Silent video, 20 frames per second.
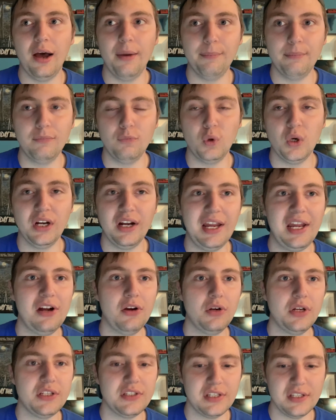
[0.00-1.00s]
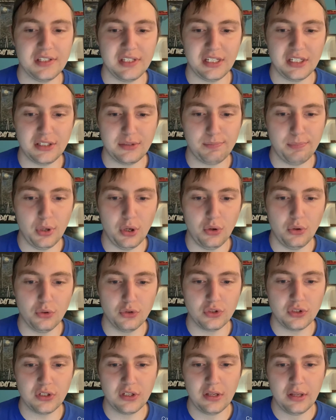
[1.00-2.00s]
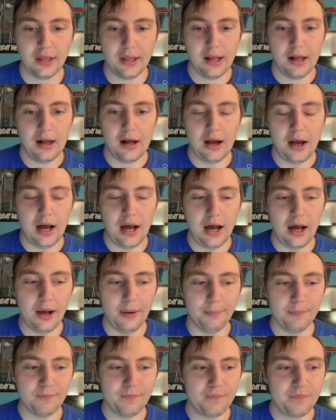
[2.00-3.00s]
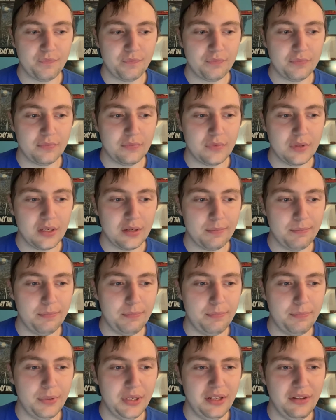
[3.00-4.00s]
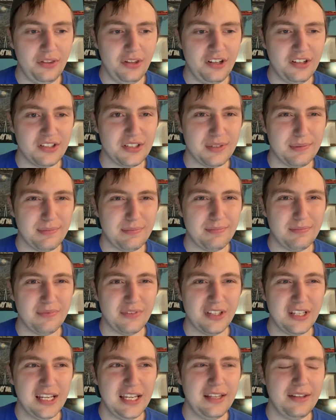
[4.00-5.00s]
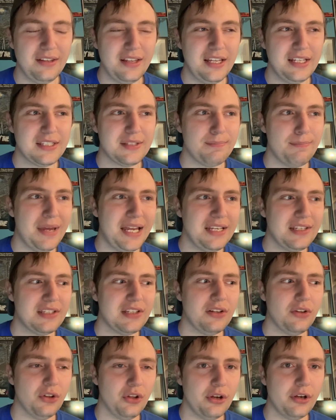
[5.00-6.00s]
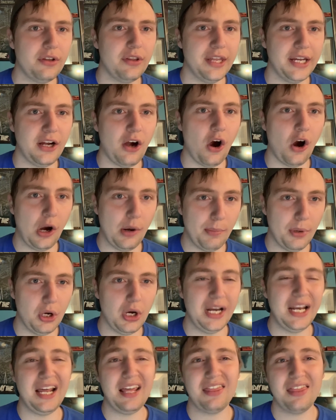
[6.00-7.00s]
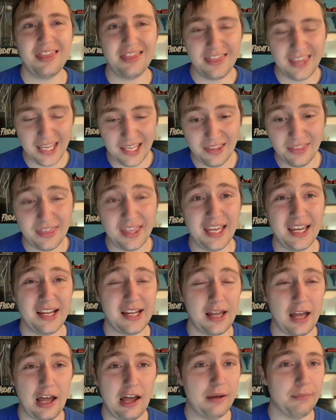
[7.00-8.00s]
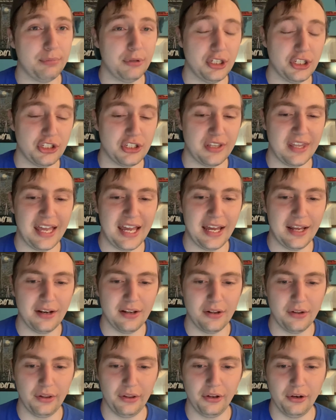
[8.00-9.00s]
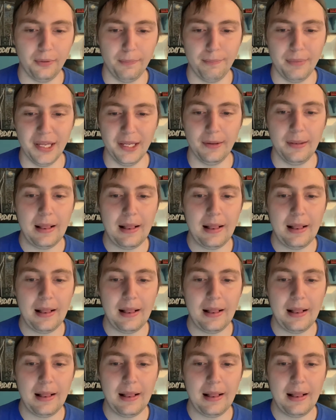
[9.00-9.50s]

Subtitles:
where Ares is exposed. But it's meant to look like armor, and I think they accomplished that a little bit.